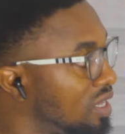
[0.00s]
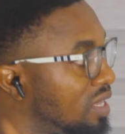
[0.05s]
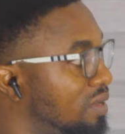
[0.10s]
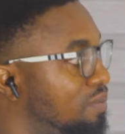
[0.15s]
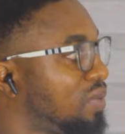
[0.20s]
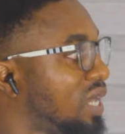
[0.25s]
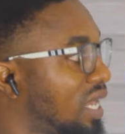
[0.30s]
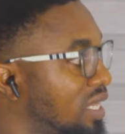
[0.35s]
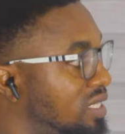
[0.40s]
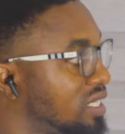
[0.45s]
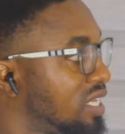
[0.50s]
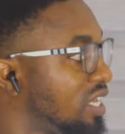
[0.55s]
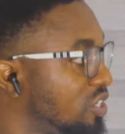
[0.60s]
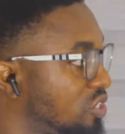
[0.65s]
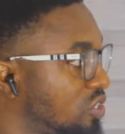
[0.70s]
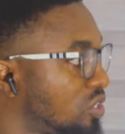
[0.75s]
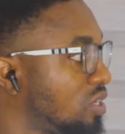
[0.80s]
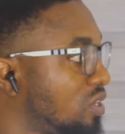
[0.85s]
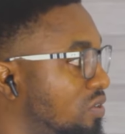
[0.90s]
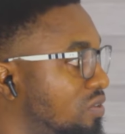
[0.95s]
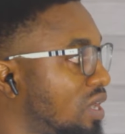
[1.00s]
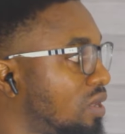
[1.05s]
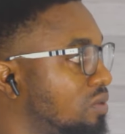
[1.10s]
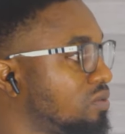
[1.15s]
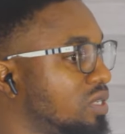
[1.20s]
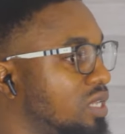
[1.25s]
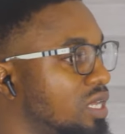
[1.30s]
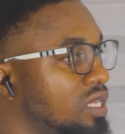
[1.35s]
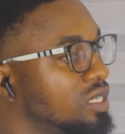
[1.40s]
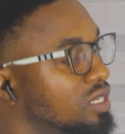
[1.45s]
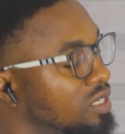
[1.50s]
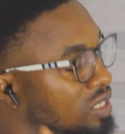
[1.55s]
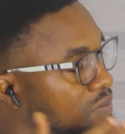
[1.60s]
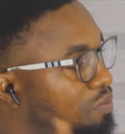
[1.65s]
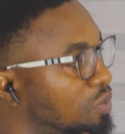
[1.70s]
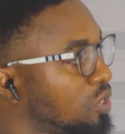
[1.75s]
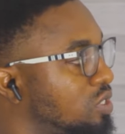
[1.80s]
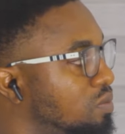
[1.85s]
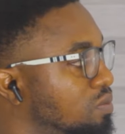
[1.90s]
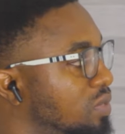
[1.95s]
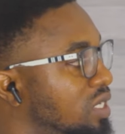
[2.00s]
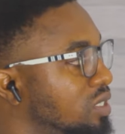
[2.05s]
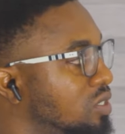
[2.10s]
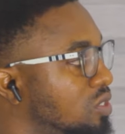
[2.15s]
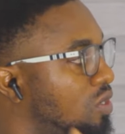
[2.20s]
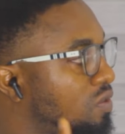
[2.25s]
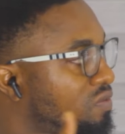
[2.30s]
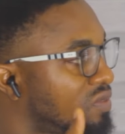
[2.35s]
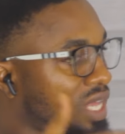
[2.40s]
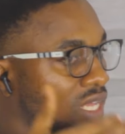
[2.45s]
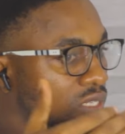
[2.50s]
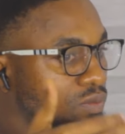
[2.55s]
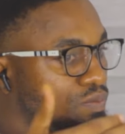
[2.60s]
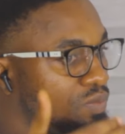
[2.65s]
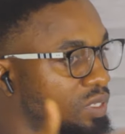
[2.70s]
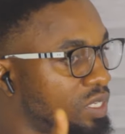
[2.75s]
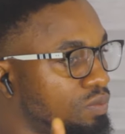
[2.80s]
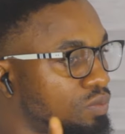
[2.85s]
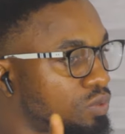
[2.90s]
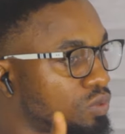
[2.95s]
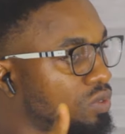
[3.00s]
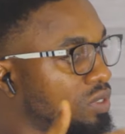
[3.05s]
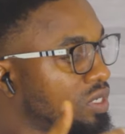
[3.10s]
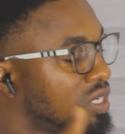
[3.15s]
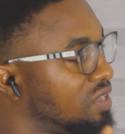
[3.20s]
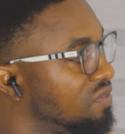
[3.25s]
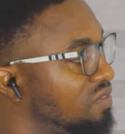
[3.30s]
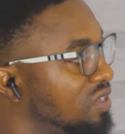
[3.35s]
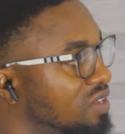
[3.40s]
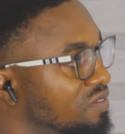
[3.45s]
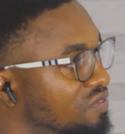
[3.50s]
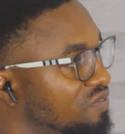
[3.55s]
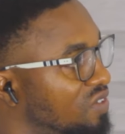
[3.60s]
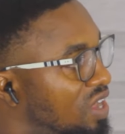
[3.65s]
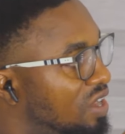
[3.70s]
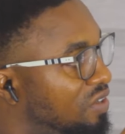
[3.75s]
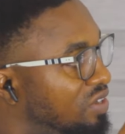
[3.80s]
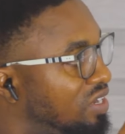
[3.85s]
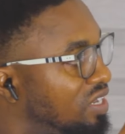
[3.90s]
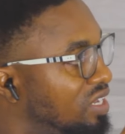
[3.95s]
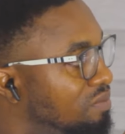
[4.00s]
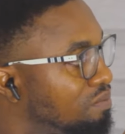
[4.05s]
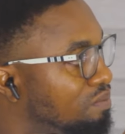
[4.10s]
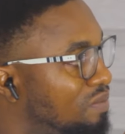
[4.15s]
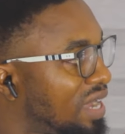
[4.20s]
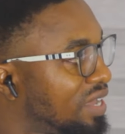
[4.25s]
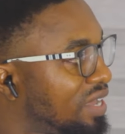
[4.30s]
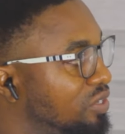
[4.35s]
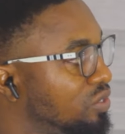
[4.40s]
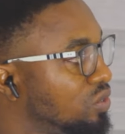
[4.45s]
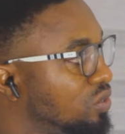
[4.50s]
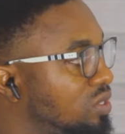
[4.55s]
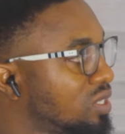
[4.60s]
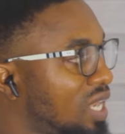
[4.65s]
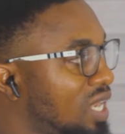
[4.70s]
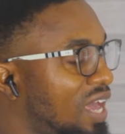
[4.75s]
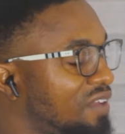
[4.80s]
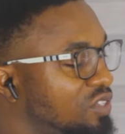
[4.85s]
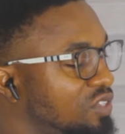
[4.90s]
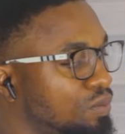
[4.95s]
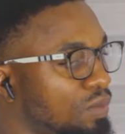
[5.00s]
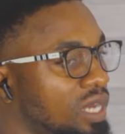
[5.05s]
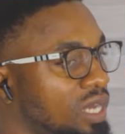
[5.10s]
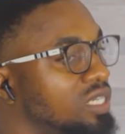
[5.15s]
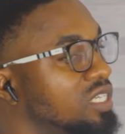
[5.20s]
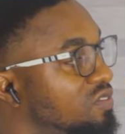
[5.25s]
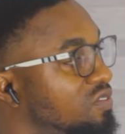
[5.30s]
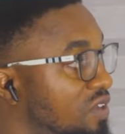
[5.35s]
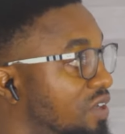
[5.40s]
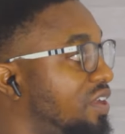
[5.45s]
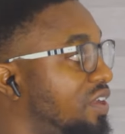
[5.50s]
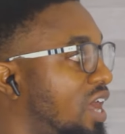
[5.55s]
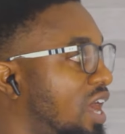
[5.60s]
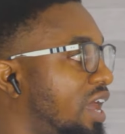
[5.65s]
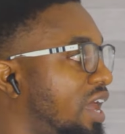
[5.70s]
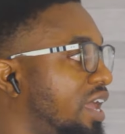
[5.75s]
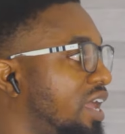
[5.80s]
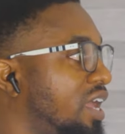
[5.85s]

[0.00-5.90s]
plantation around, then the possibility of that people living a very minute lifespan is very high.